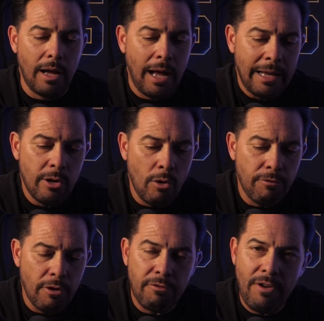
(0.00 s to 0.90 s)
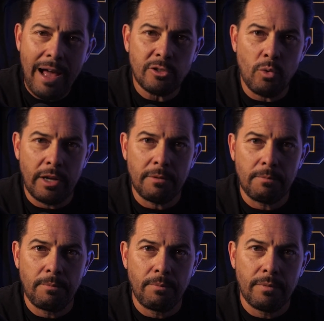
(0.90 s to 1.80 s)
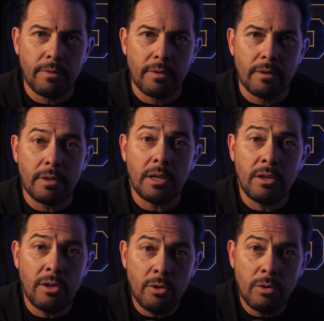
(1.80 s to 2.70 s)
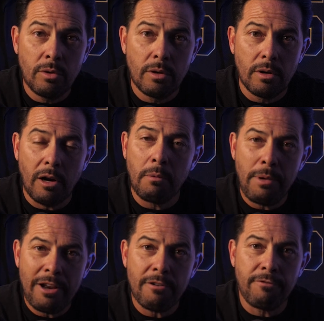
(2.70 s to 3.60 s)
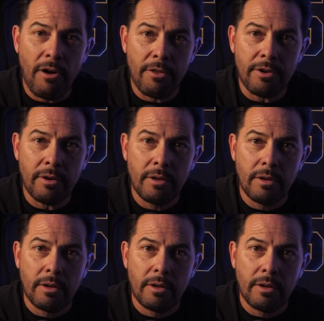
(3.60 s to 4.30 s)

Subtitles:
I know for a fact, Dwayne, that you are a better father.